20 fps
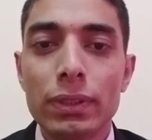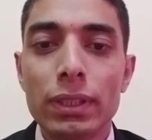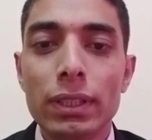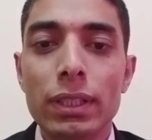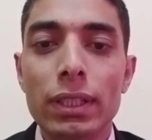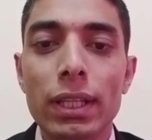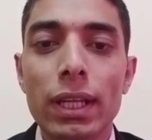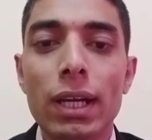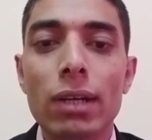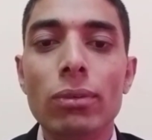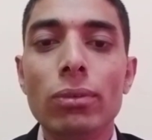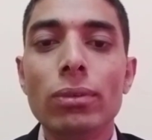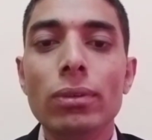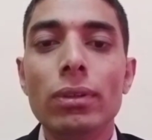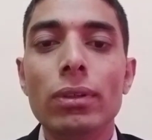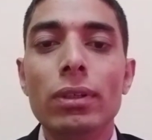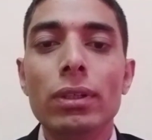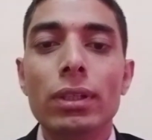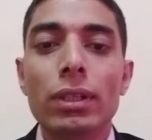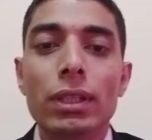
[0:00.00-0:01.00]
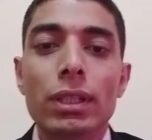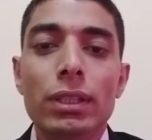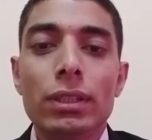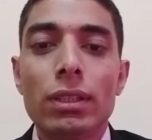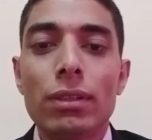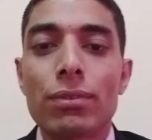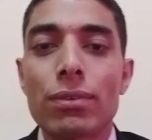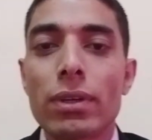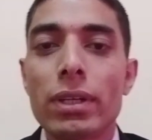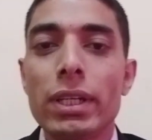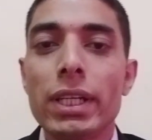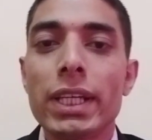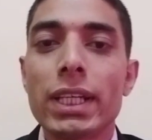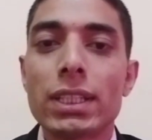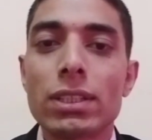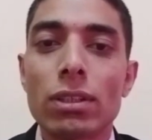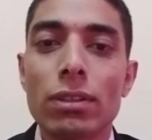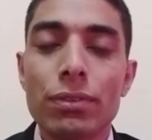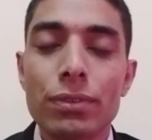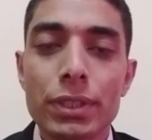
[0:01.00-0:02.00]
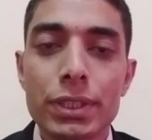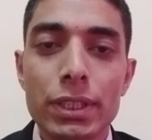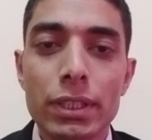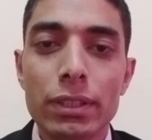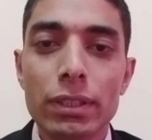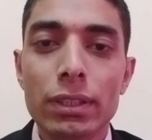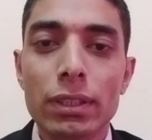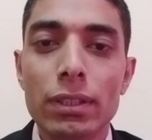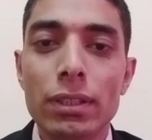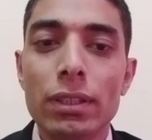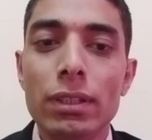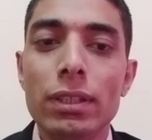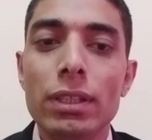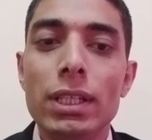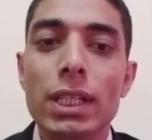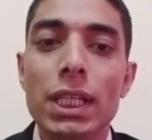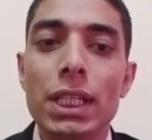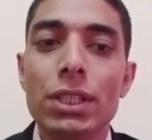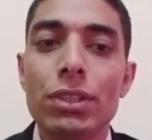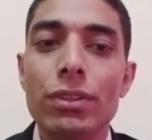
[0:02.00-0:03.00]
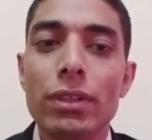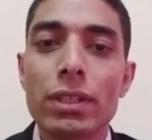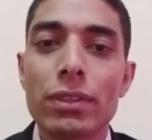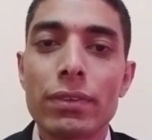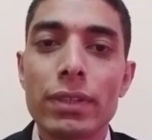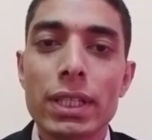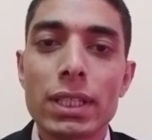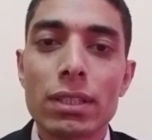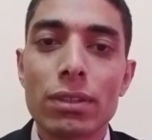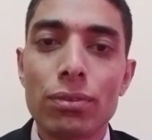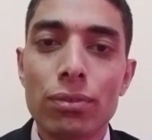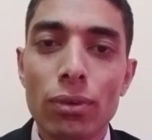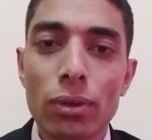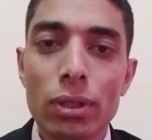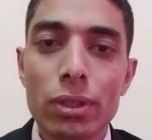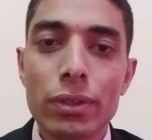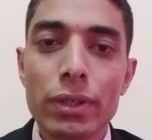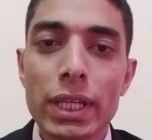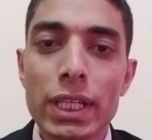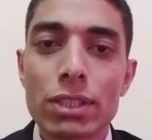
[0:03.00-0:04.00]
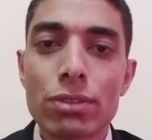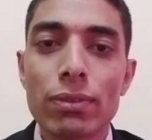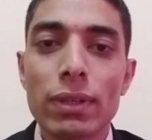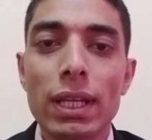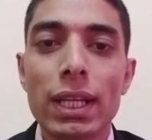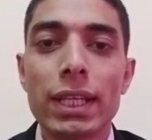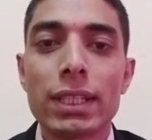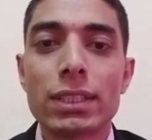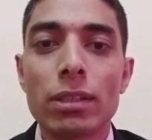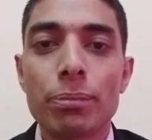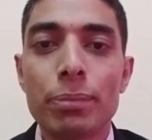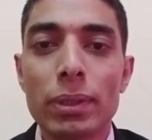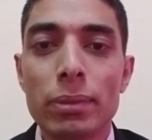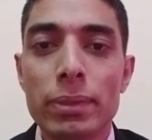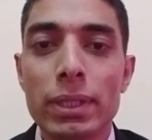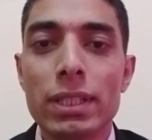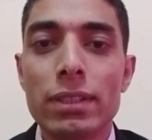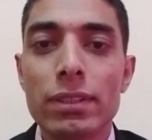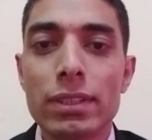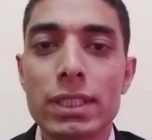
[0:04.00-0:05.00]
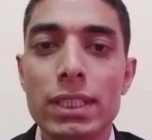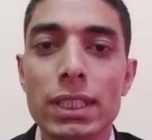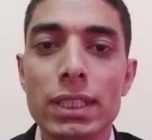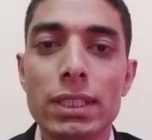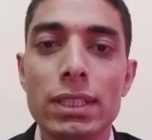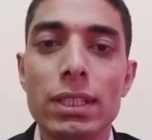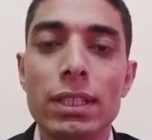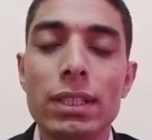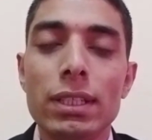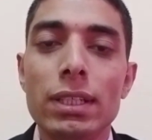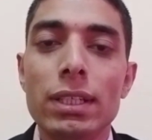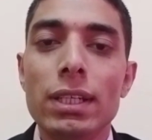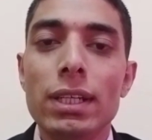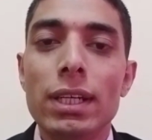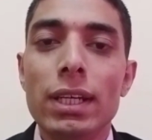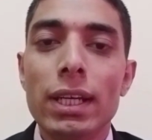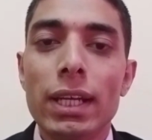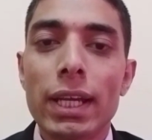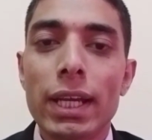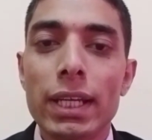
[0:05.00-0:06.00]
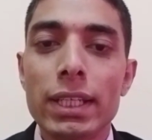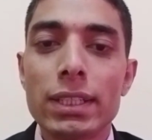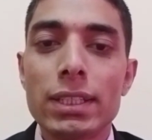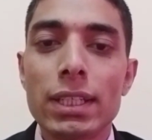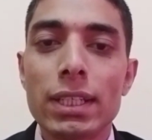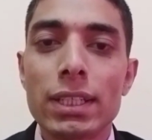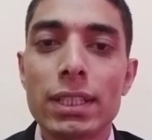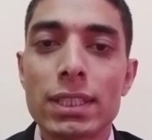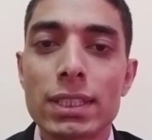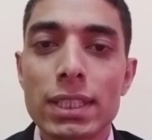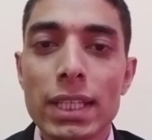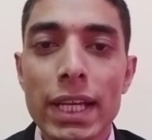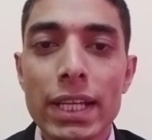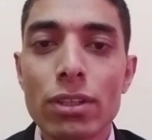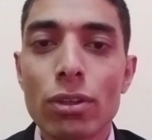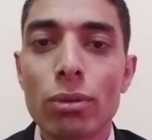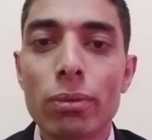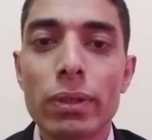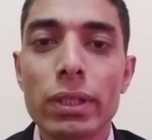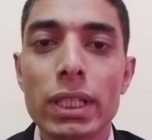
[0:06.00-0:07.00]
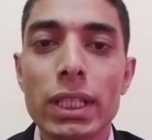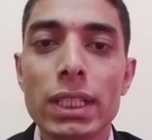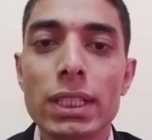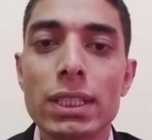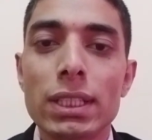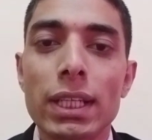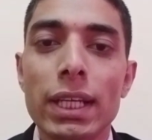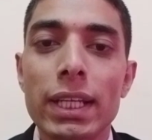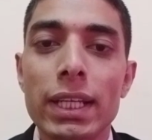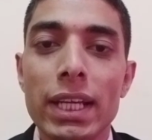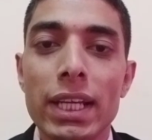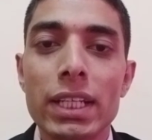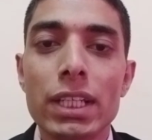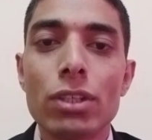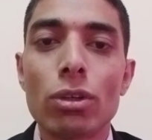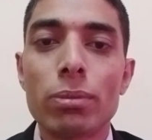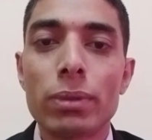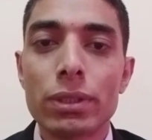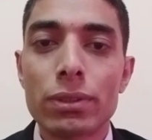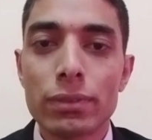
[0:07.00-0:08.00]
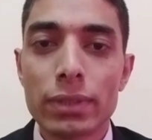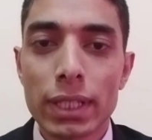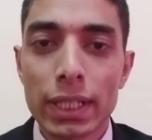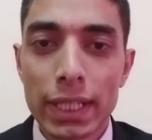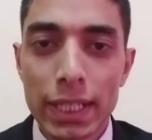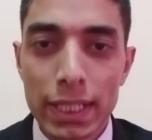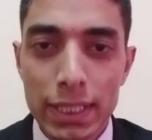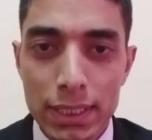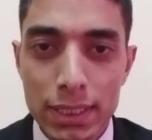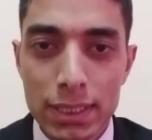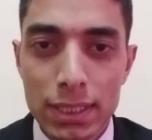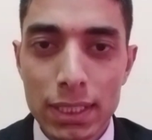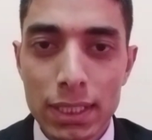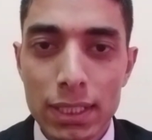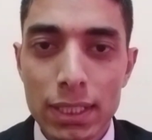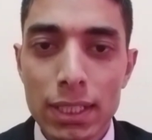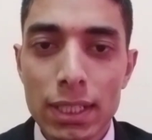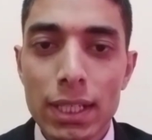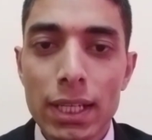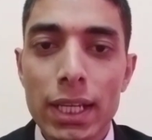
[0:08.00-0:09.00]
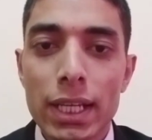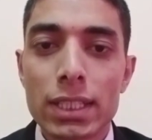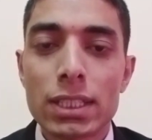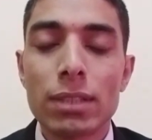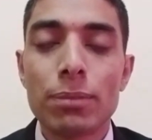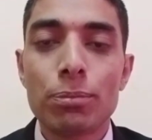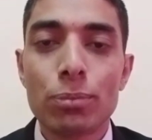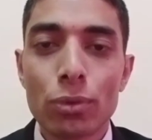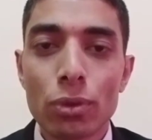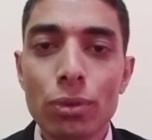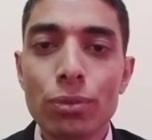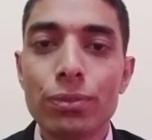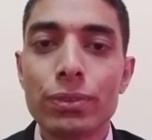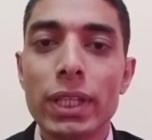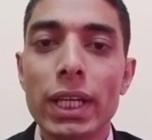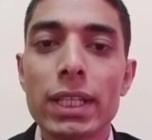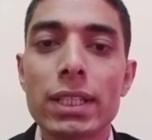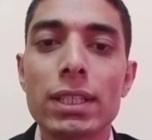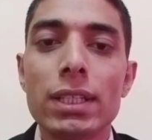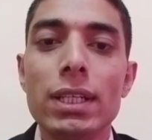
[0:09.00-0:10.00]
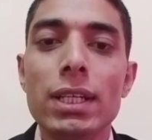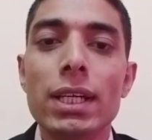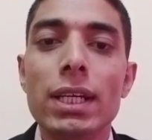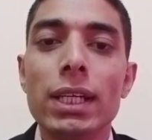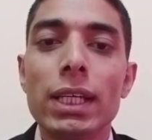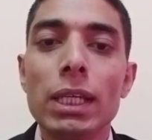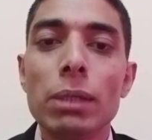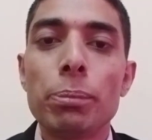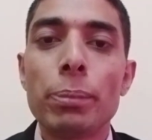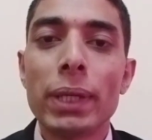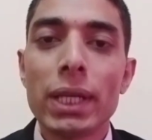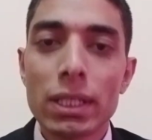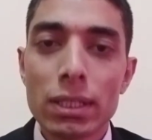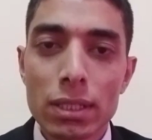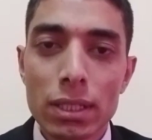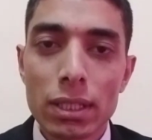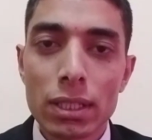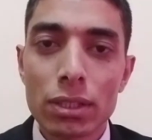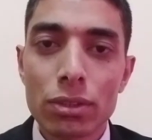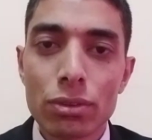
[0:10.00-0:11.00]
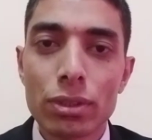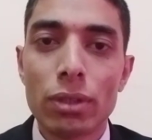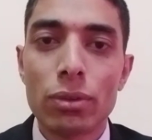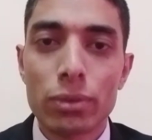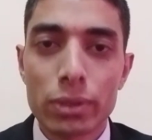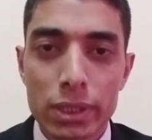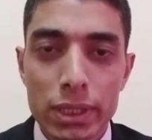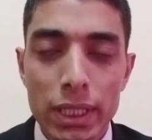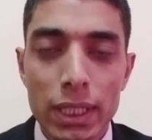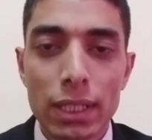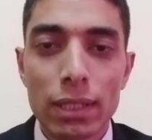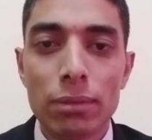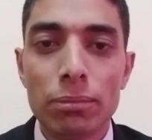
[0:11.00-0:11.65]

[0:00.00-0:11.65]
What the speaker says: Now the front desk officer generate the folio as well as the payment receipt and sign over it and hand it over to the guest as a proof that he paid to the hotel.